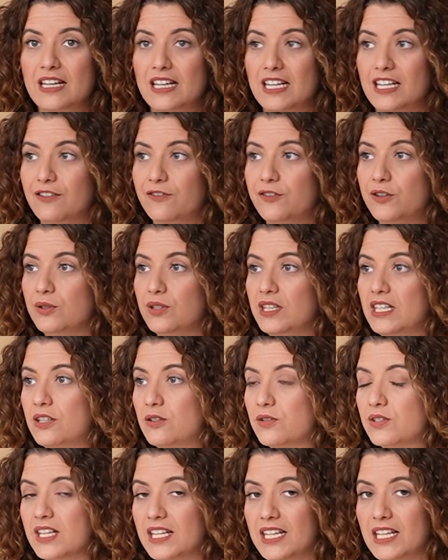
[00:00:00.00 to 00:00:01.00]
If you need
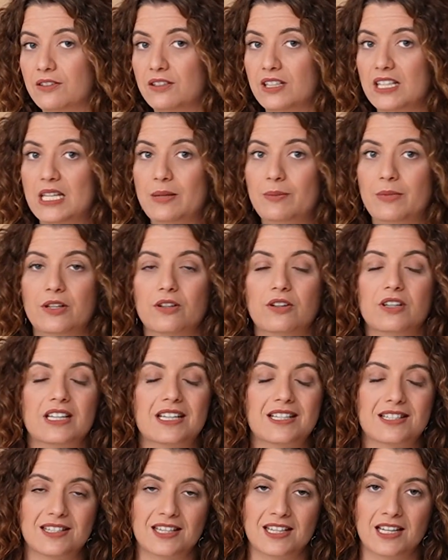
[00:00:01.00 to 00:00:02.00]
to send out an email, you're going
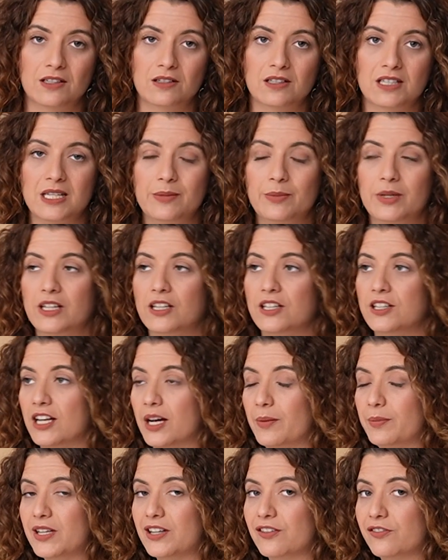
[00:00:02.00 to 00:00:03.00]
to send out an email and
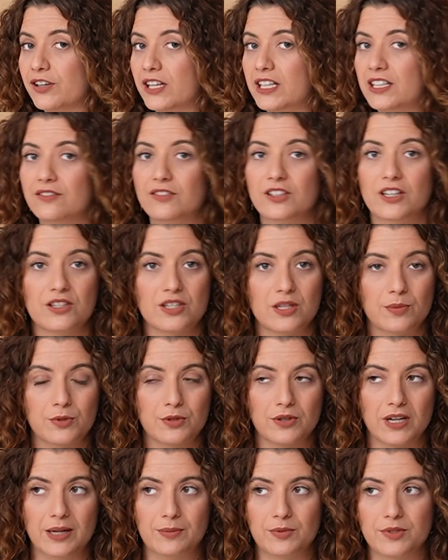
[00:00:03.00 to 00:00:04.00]
not be afraid of the
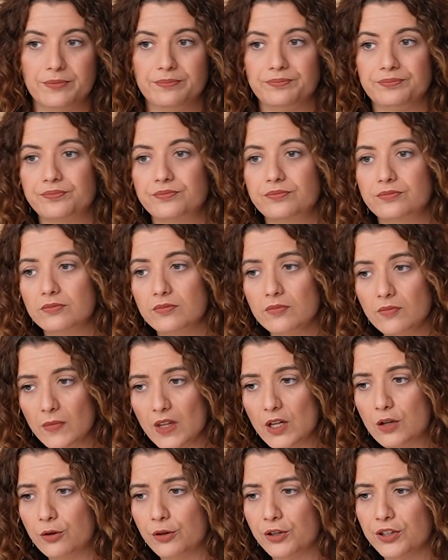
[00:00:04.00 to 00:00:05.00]
unsubscribes.
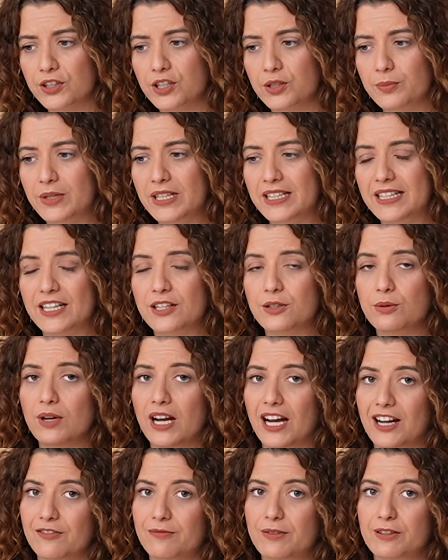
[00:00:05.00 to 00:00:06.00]
Or it could be that you
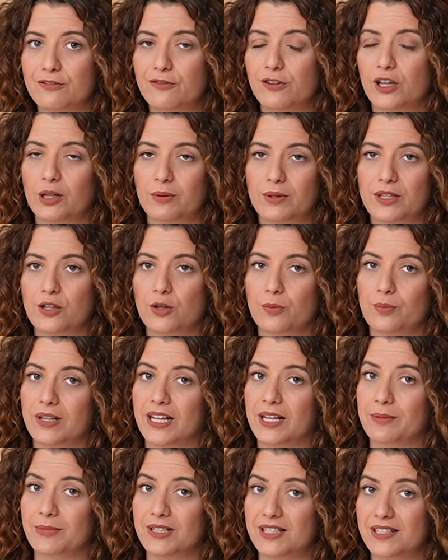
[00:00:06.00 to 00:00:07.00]
have been following your
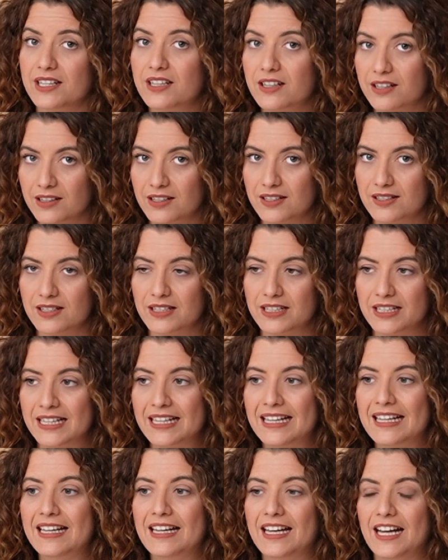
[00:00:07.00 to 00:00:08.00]
plan meticulously
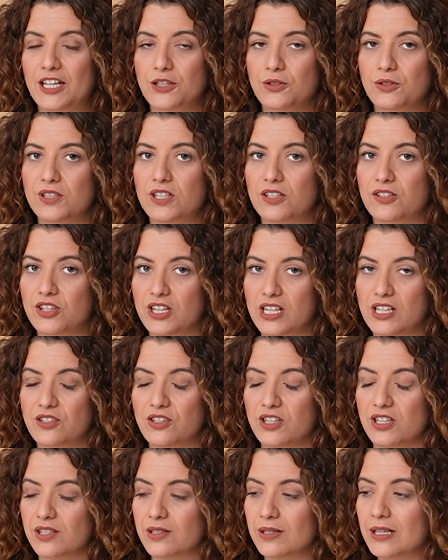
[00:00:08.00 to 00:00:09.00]
and you need to change
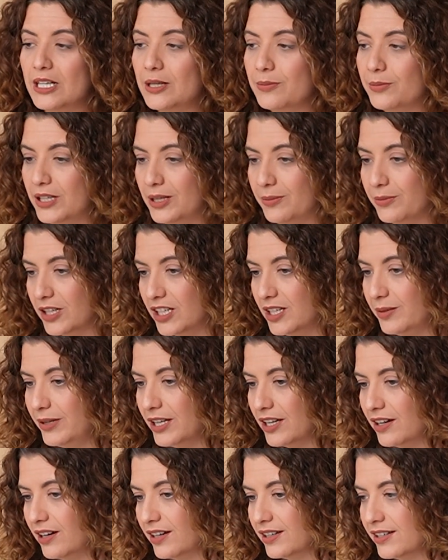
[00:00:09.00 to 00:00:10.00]
it. But I'm going to
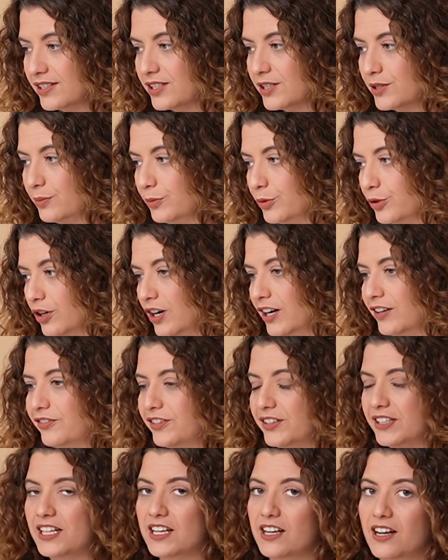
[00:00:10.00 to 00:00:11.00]
be honest, more
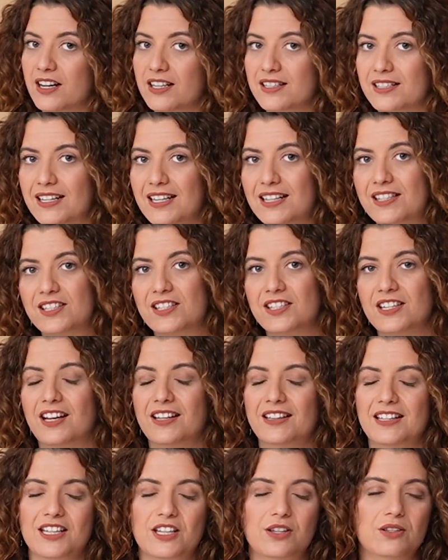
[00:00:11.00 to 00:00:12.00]
often than not, it's
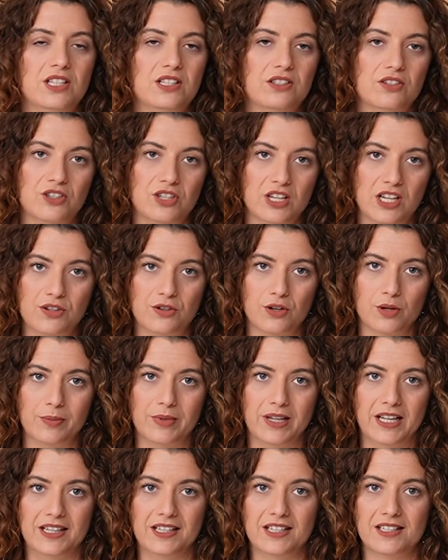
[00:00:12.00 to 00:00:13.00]
not that you need to change your
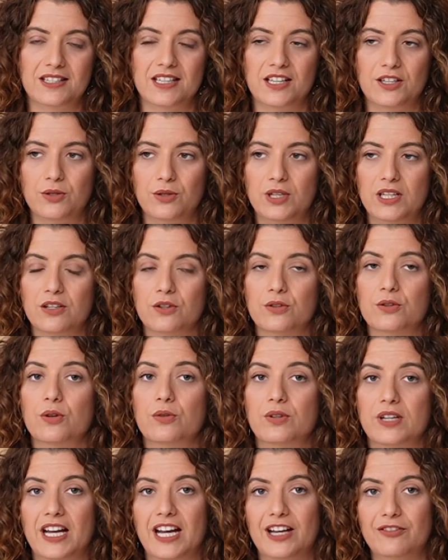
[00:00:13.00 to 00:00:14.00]
plan. It's that you either
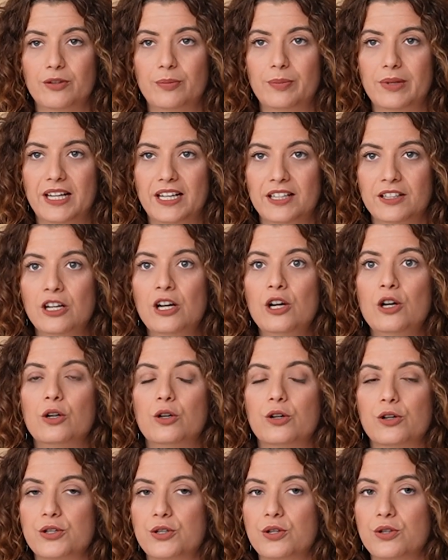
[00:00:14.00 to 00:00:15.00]
don't have a plan
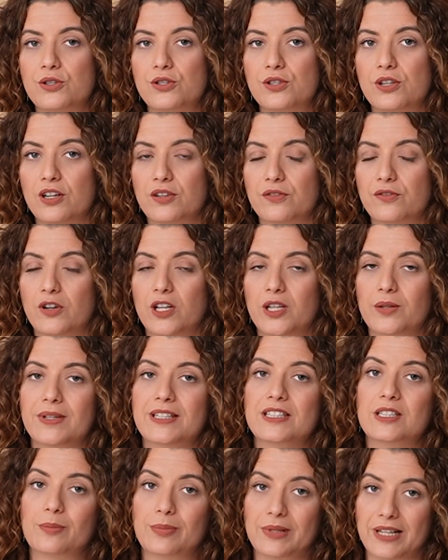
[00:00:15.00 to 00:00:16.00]
or should start
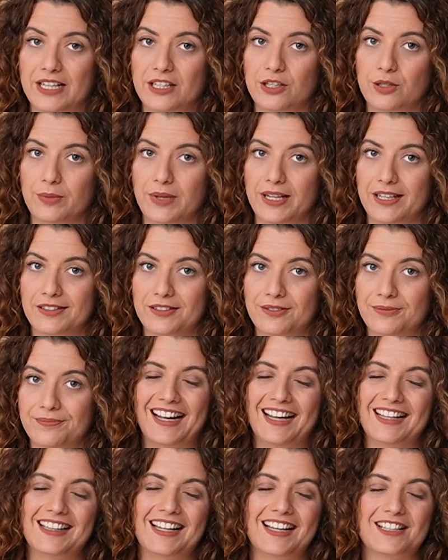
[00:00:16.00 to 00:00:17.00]
following the plan you made.
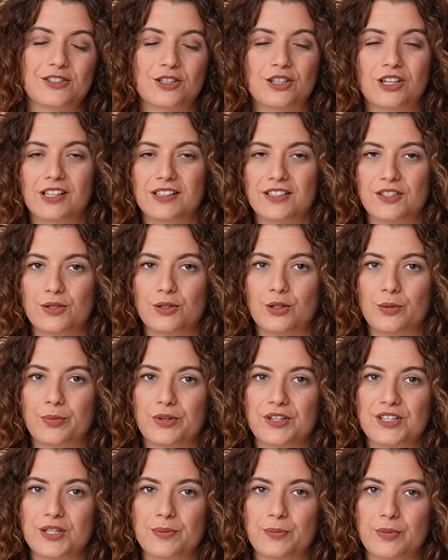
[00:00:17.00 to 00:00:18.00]
I like to call this whole
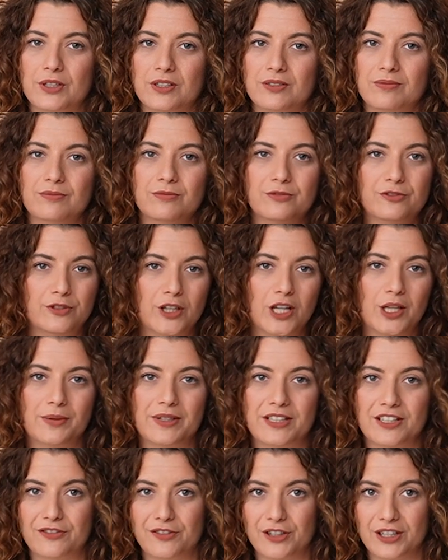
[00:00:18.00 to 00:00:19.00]
principle
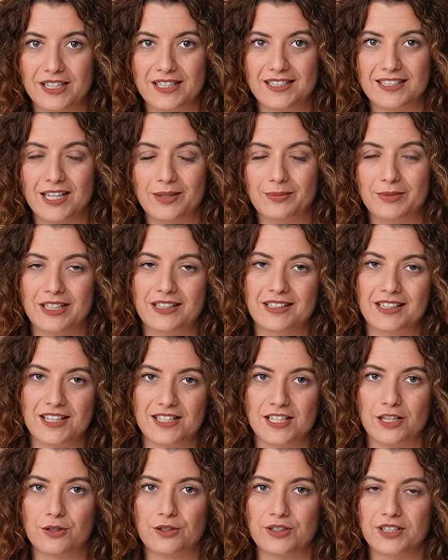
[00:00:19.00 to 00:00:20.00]
following the fucking timeline, as
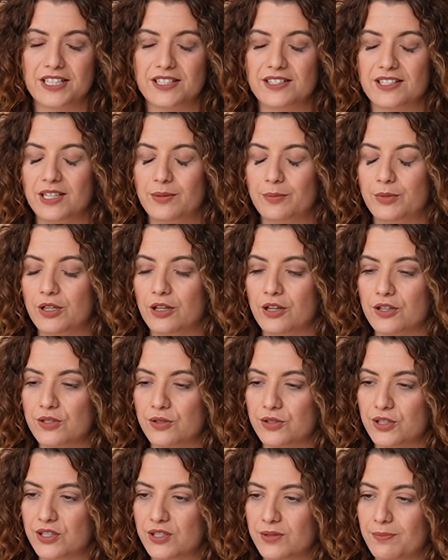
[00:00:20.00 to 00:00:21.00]
I already said, but also
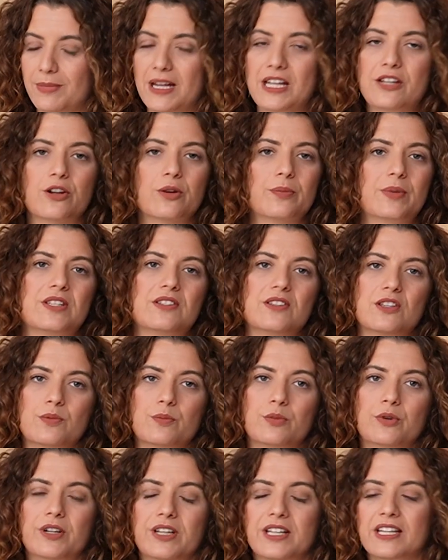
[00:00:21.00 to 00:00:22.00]
just make your business
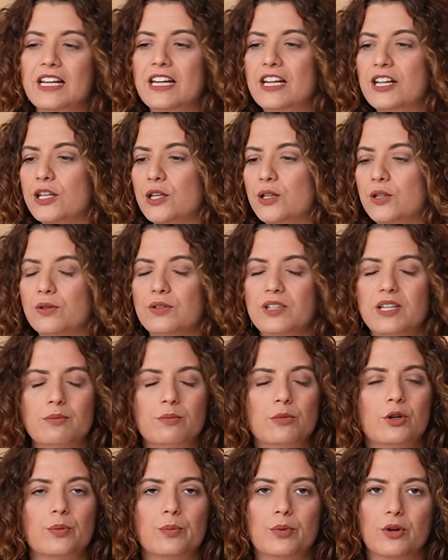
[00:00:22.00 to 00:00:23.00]
boring. You don't need
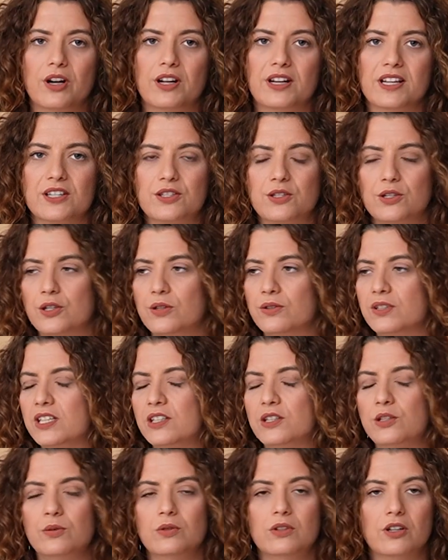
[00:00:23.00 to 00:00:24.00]
more products. You don't
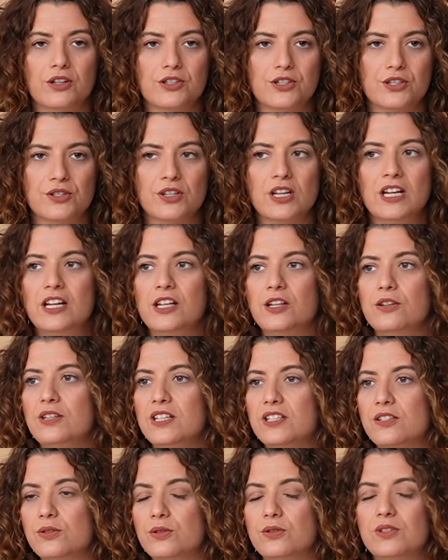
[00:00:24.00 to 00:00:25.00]
need new launches. You
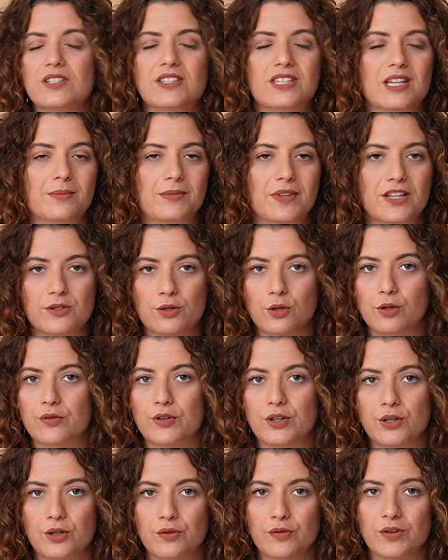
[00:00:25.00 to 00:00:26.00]
need to do the same things over
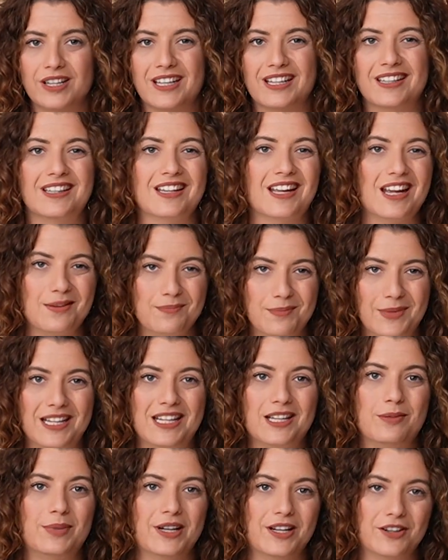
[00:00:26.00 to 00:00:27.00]
and over again and make
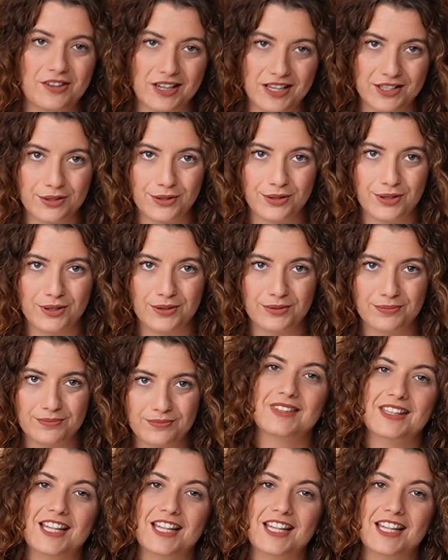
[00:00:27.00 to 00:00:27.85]
it better as you go.